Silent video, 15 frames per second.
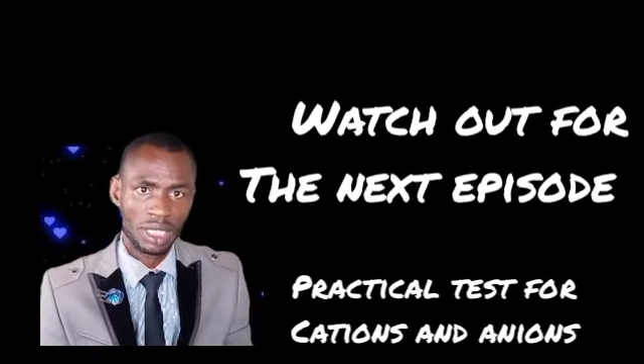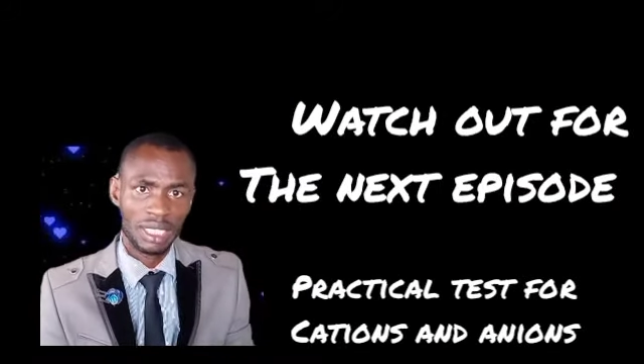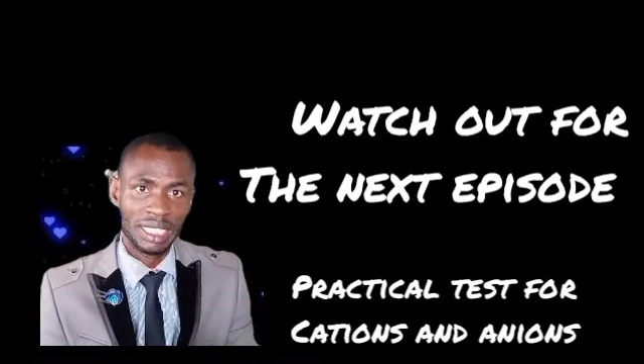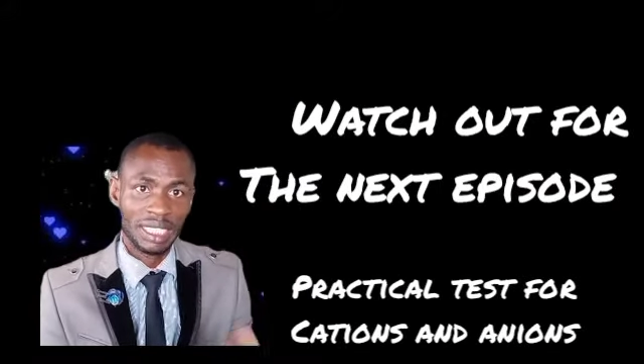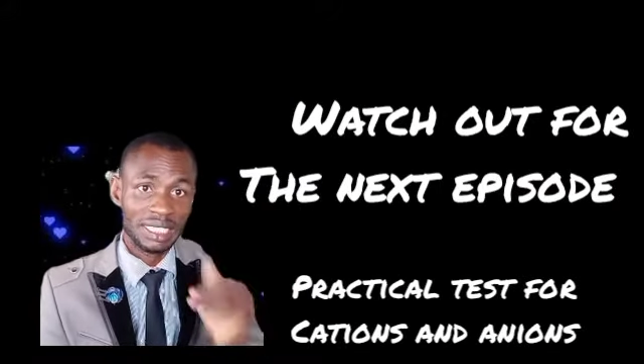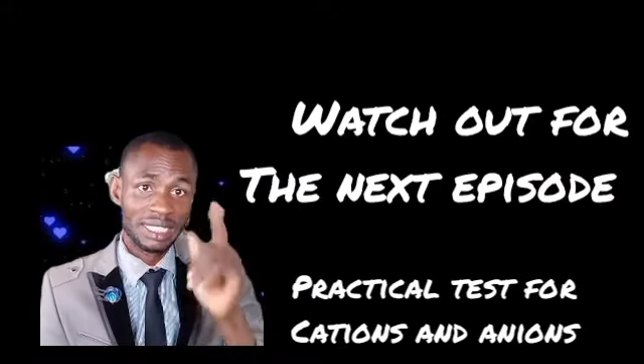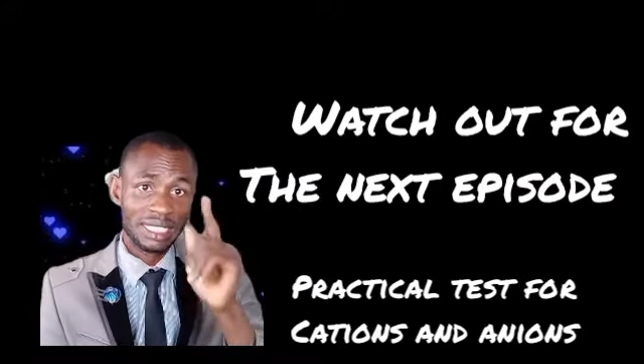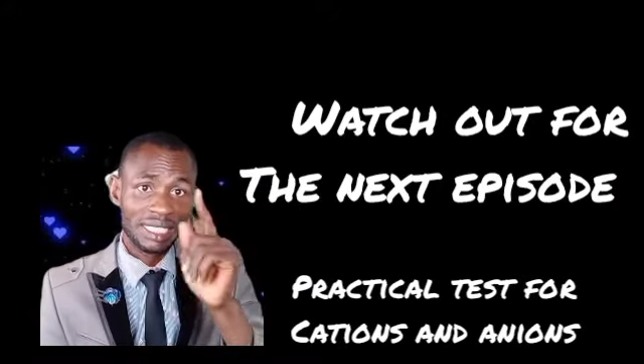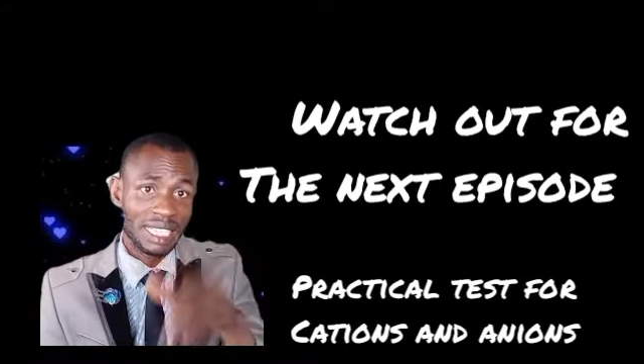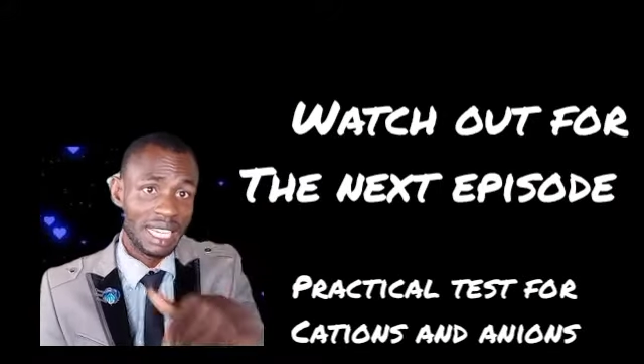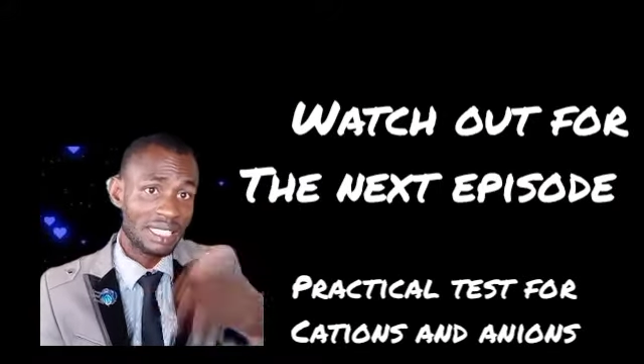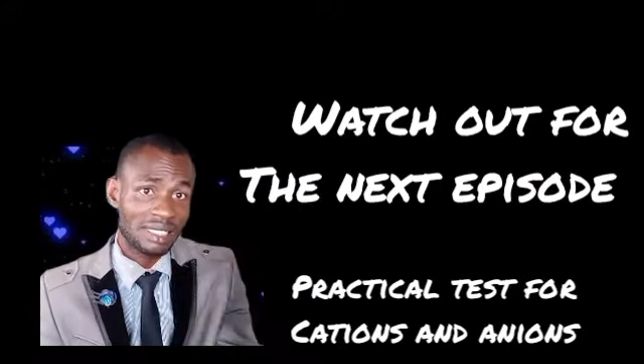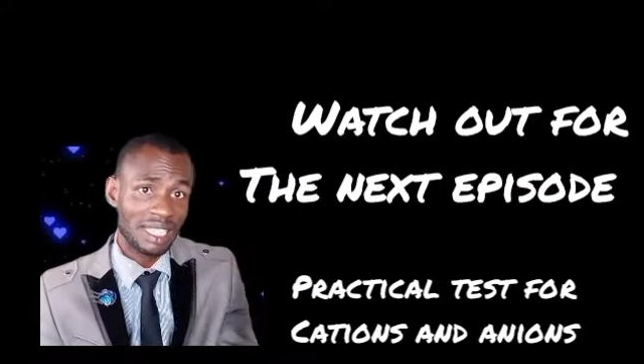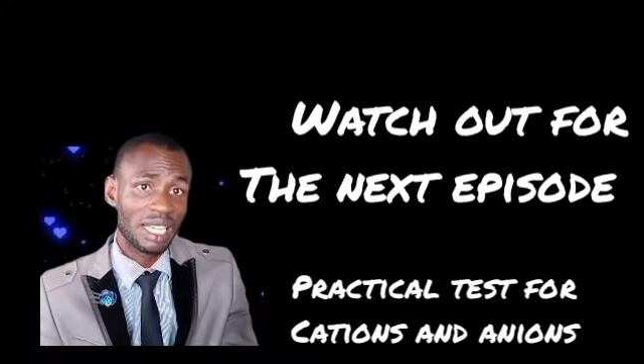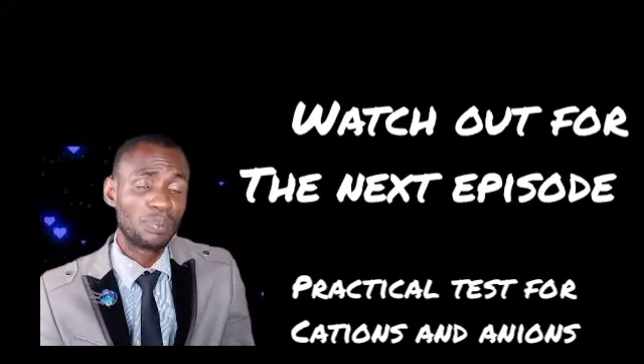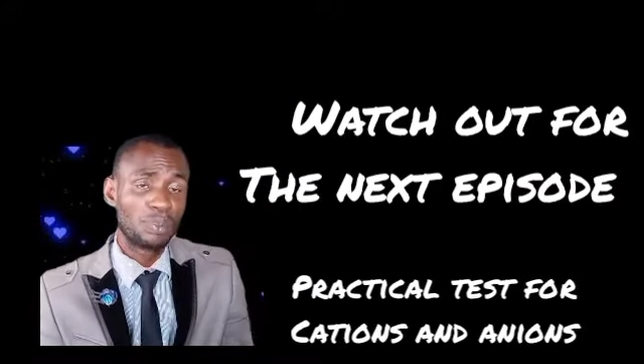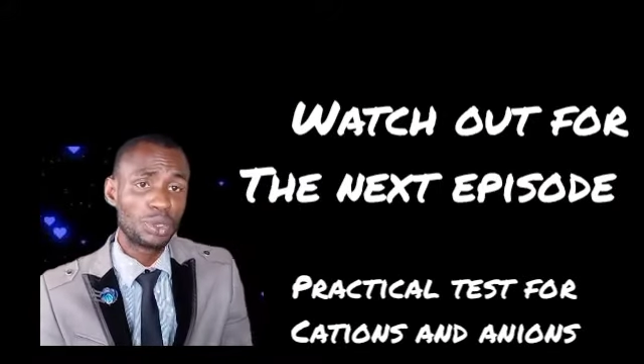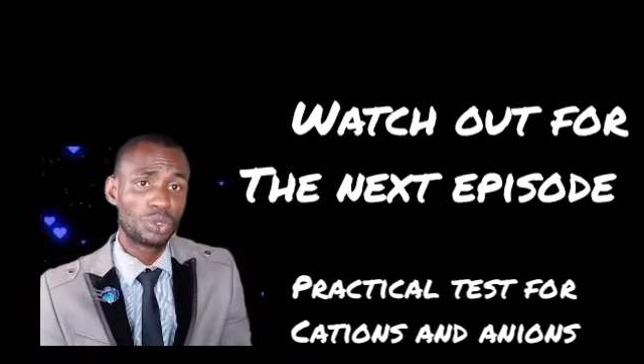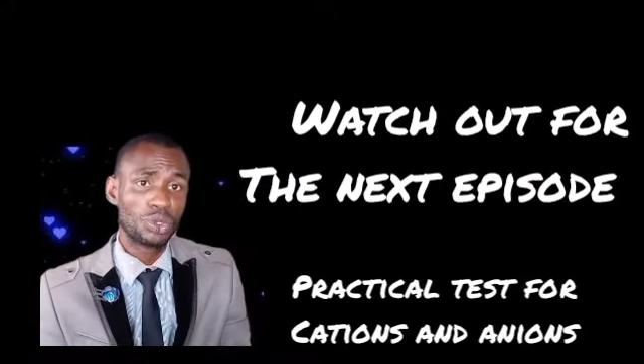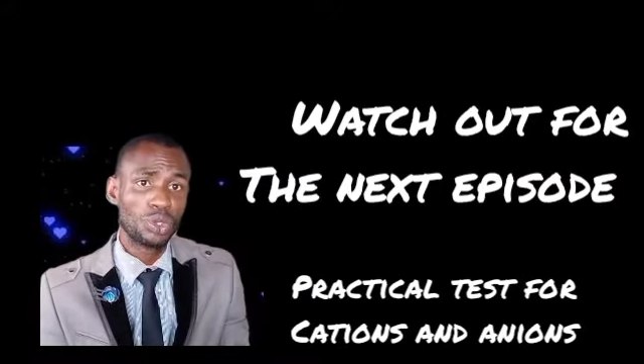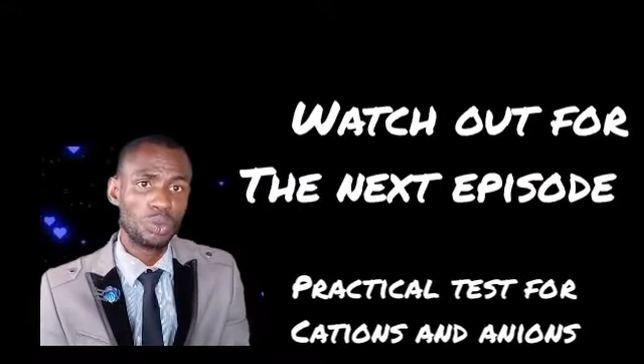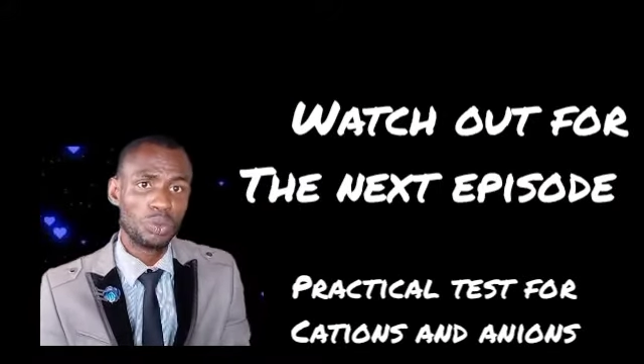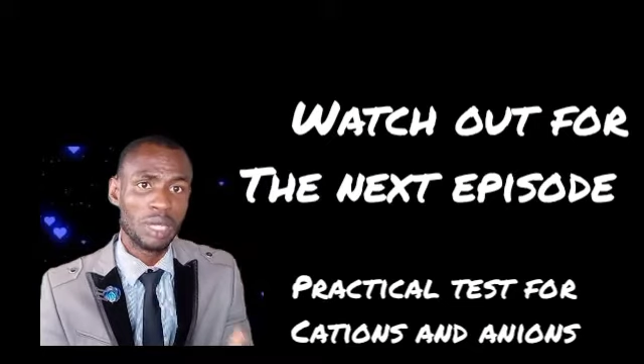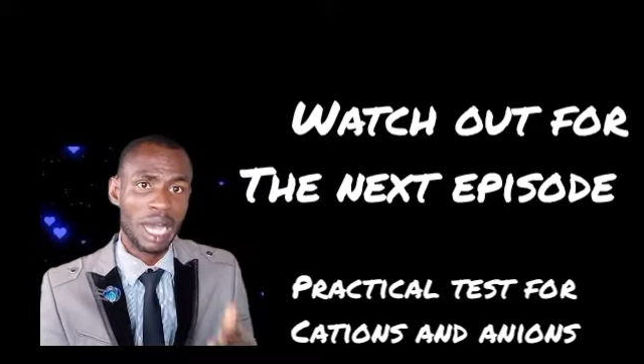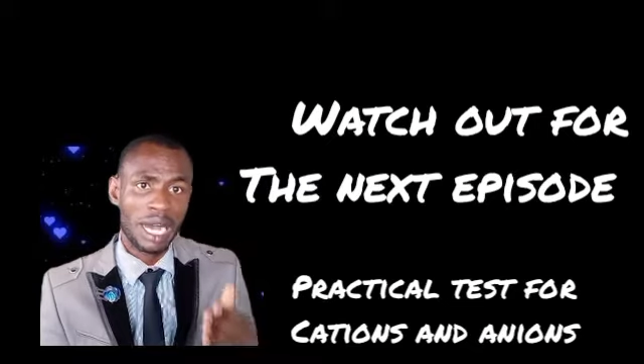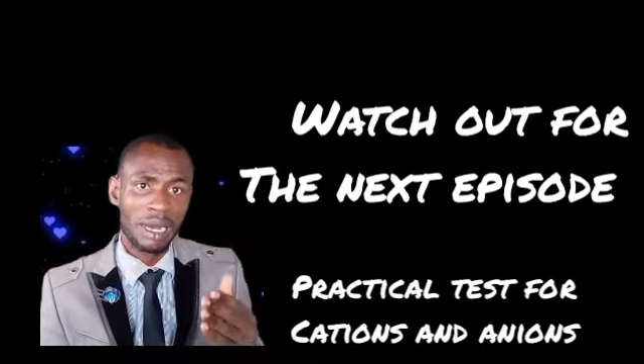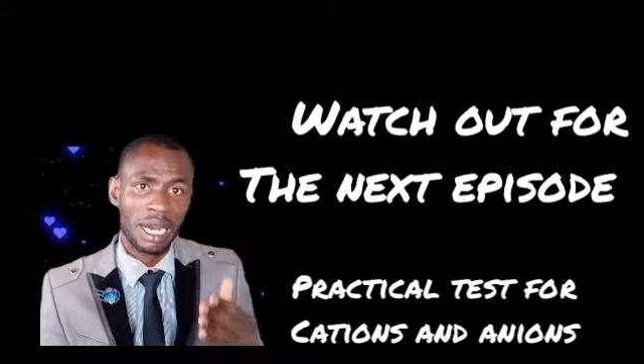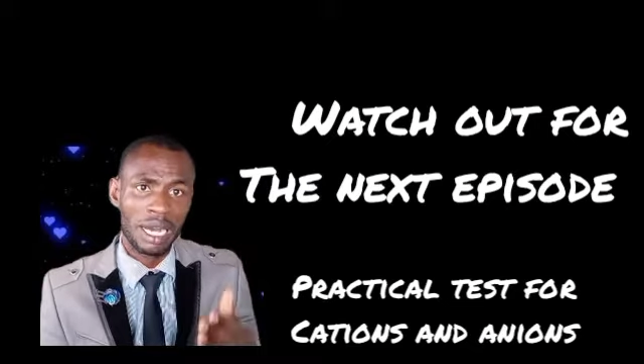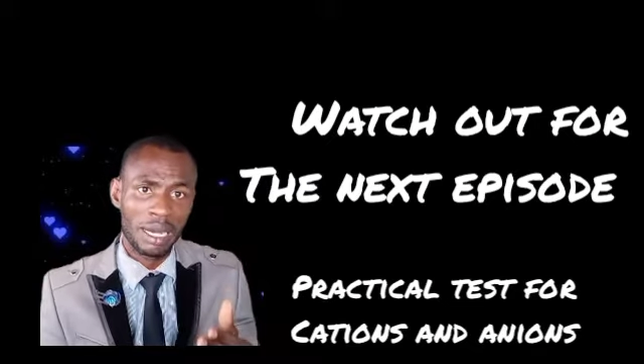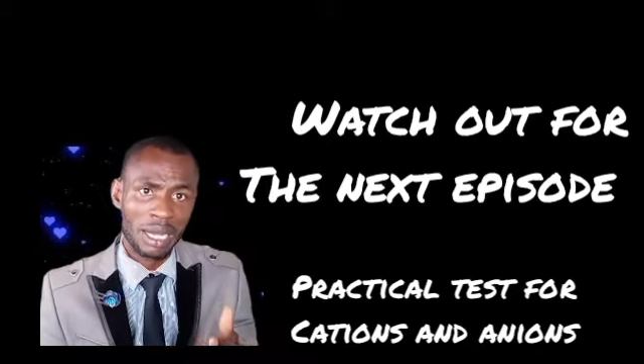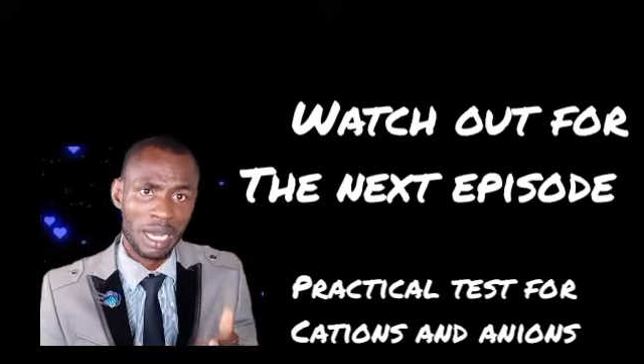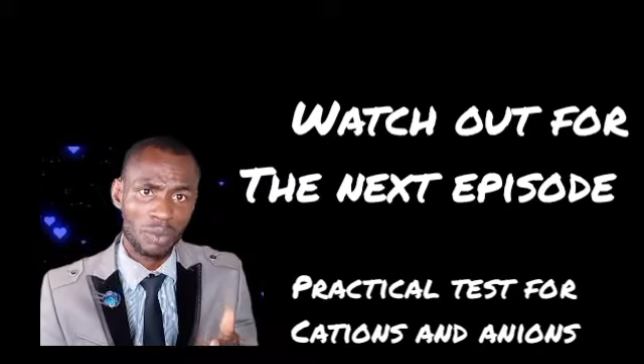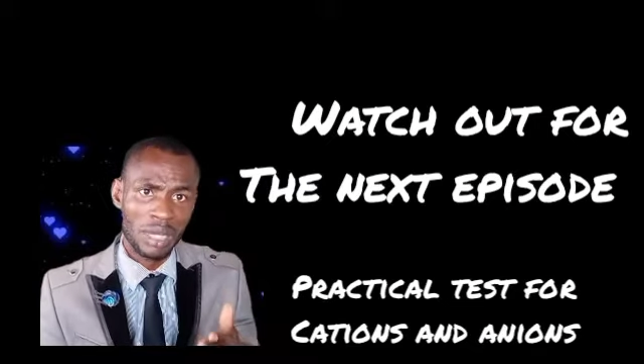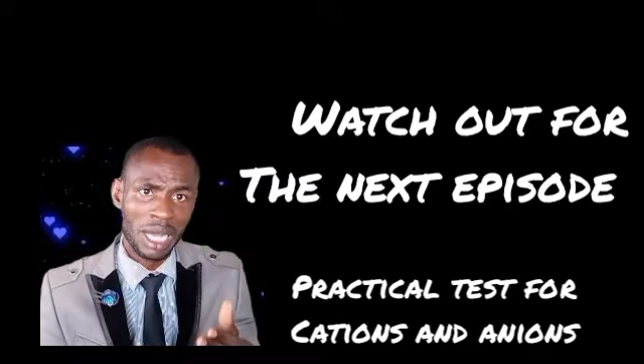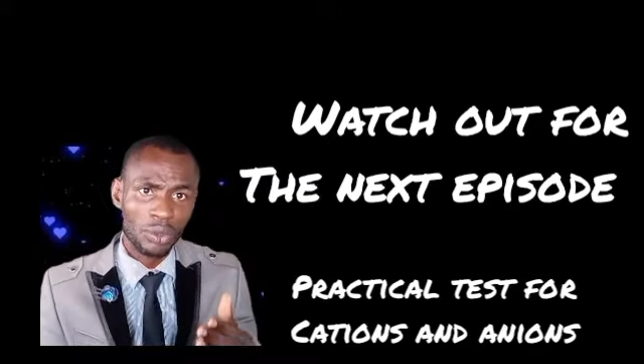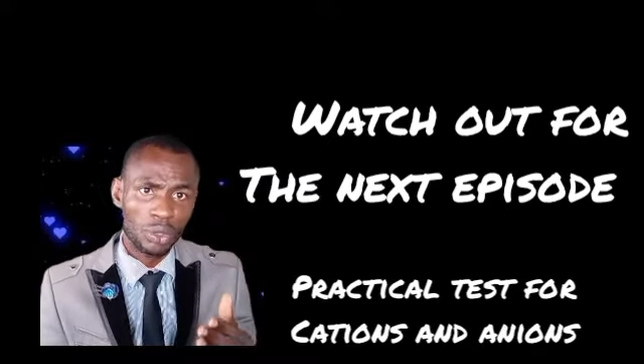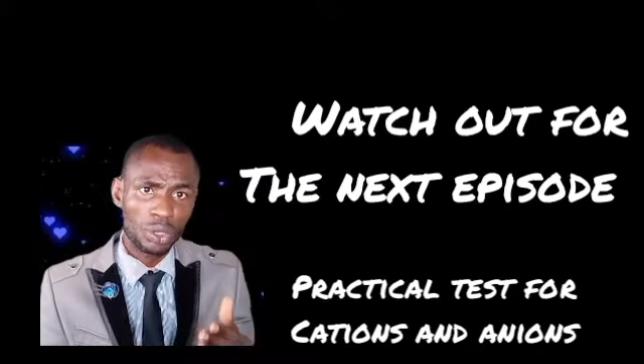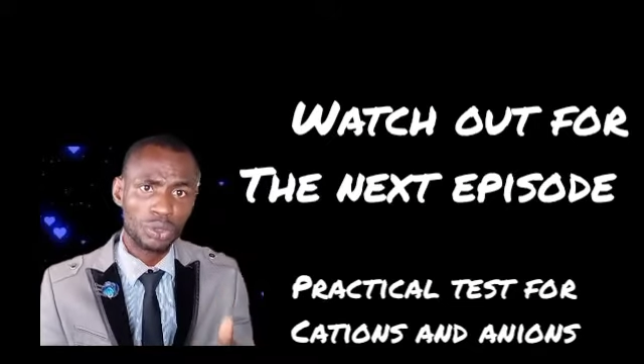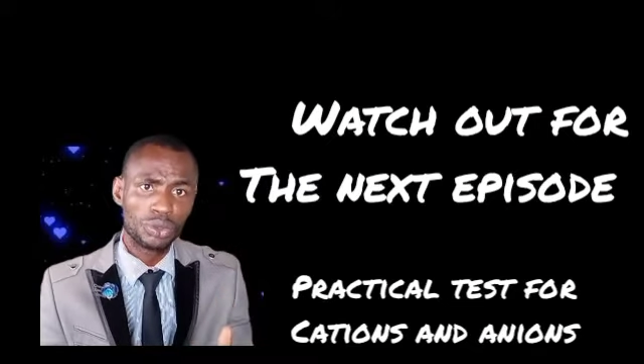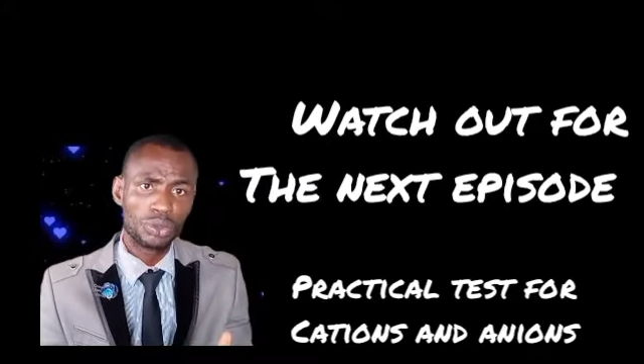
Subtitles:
In the next episode, we are going to